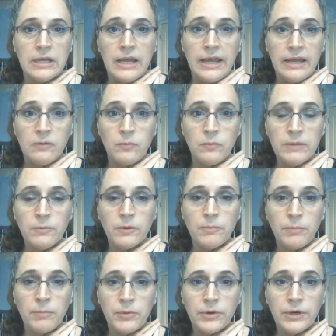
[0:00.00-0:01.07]
And we were
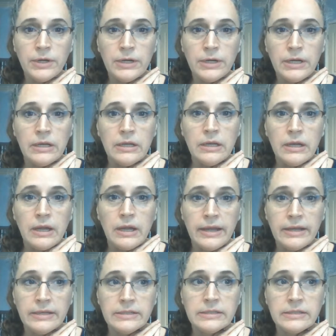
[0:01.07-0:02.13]
born
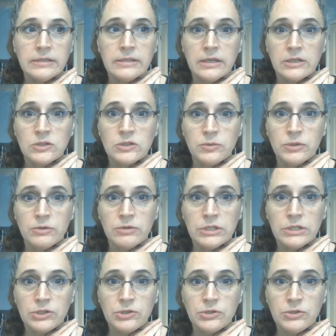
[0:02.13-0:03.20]
as sexual
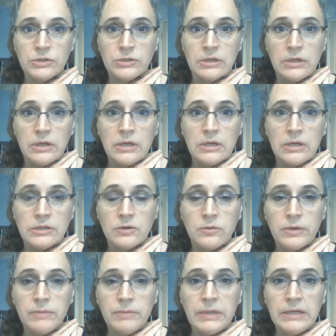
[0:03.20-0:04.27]
creatures, so
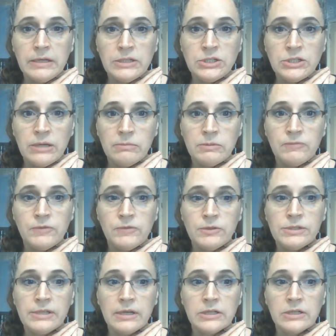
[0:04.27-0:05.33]
quit being ashamed of your
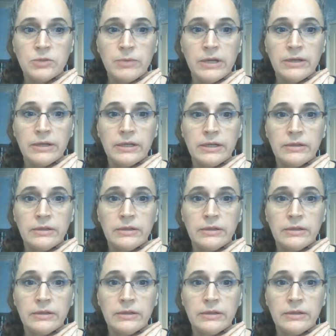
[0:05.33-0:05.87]
sexuality.